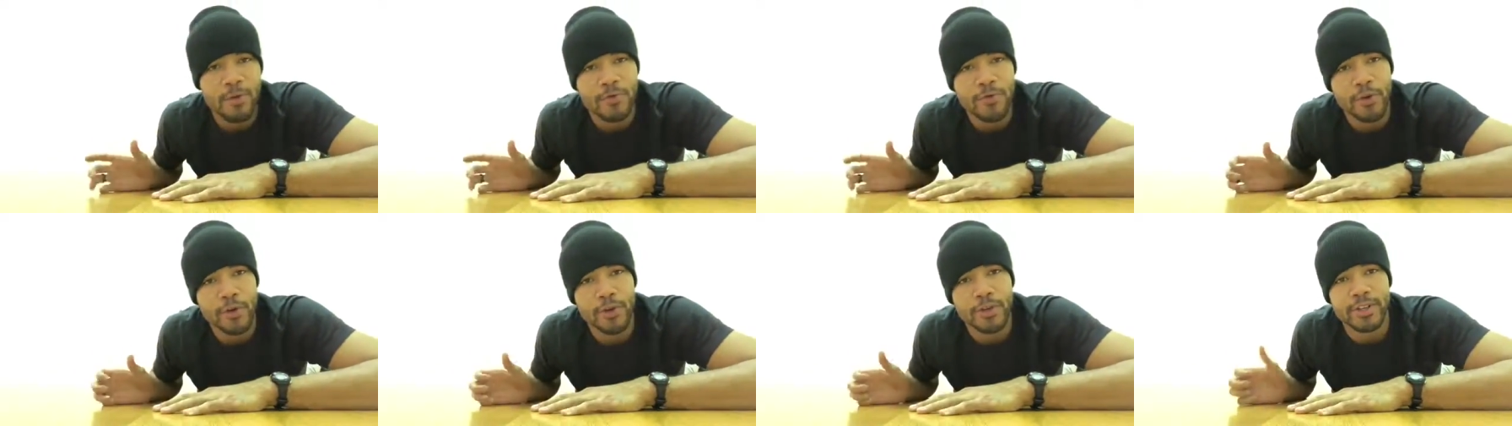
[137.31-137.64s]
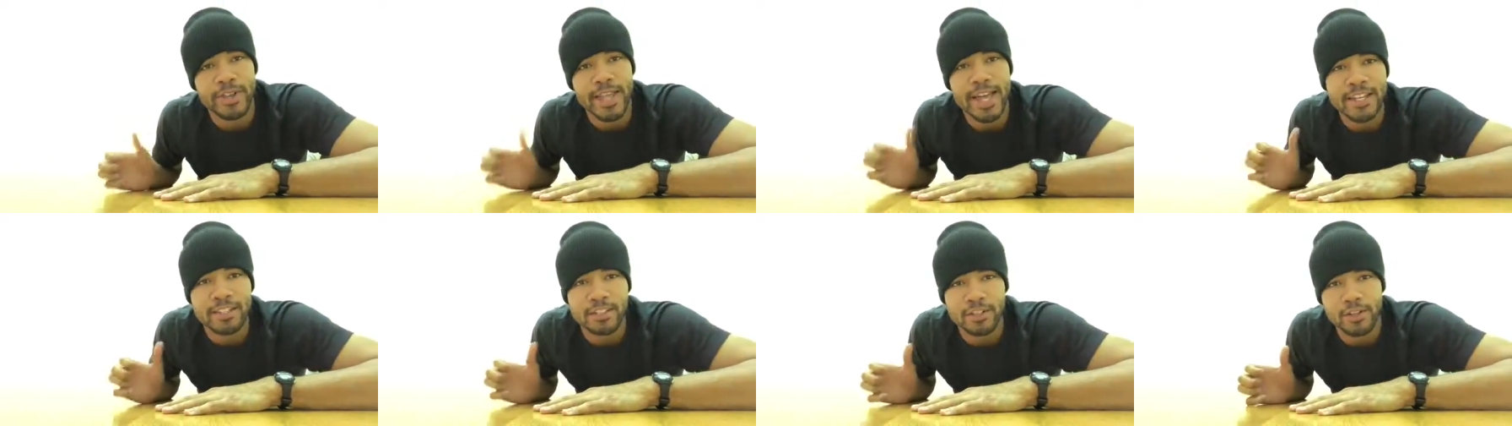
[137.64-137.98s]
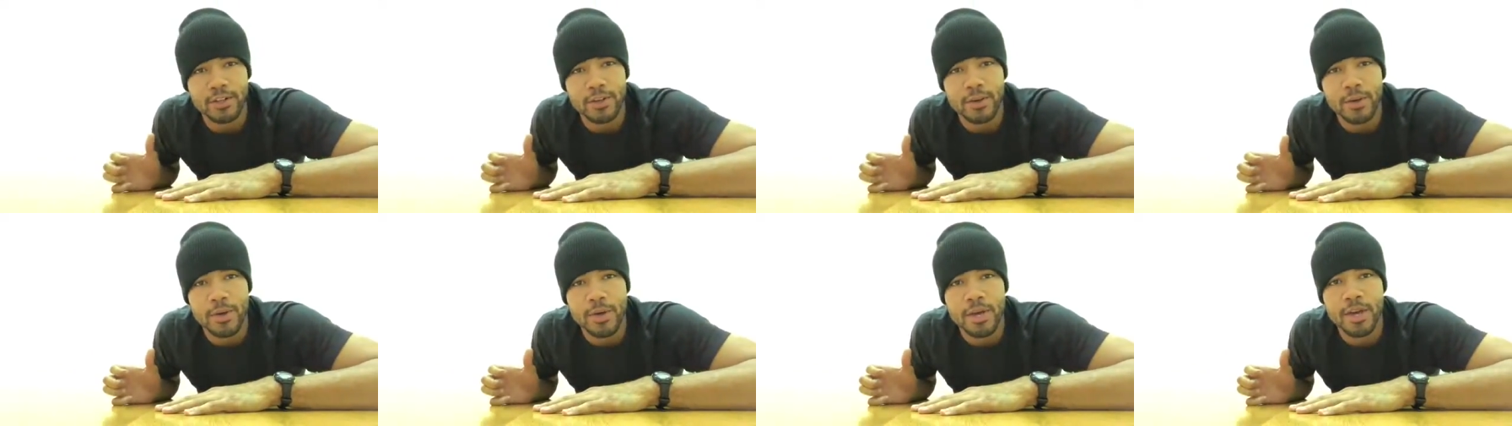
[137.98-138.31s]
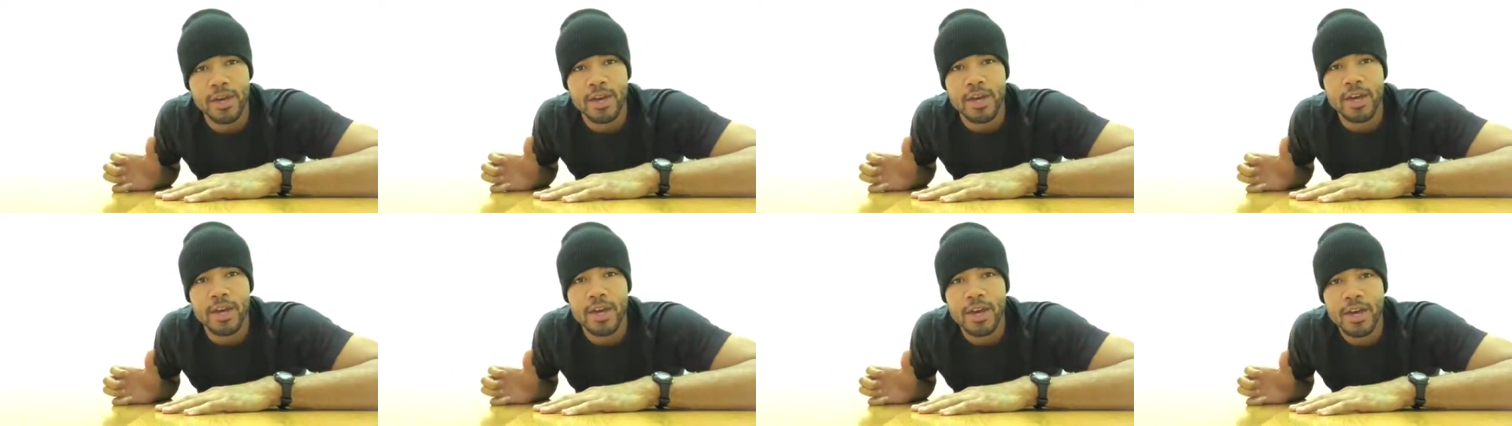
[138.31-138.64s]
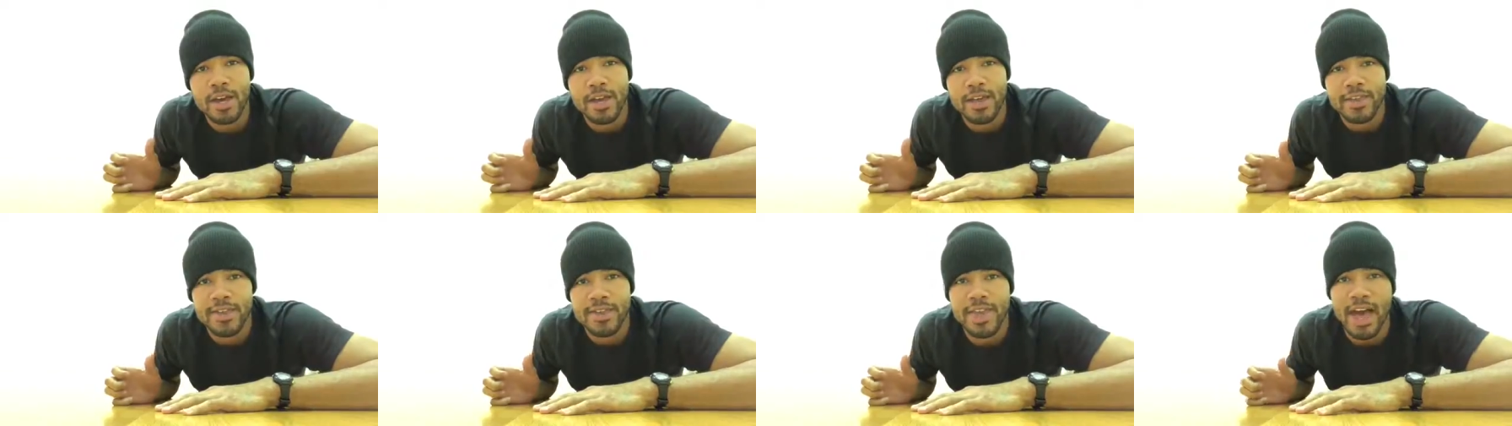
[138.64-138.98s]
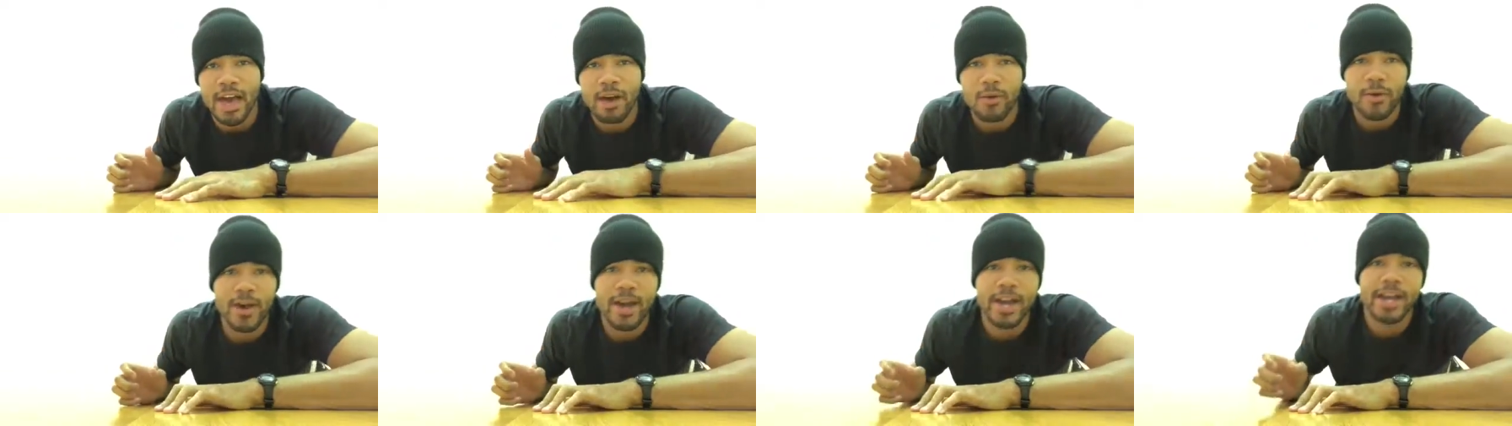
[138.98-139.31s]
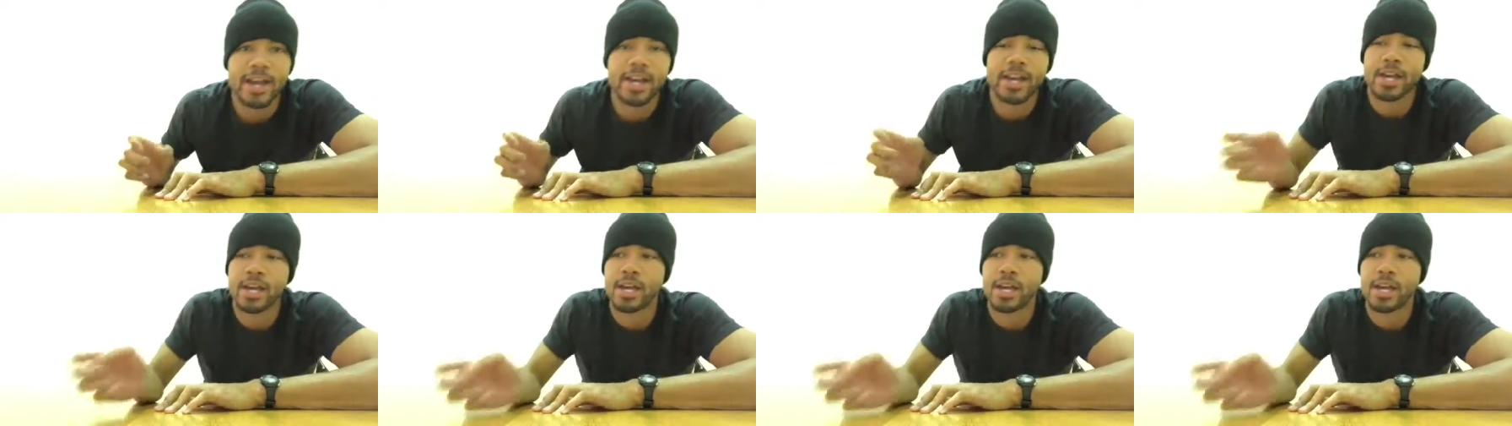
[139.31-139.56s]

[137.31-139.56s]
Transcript: before your legs do. That way,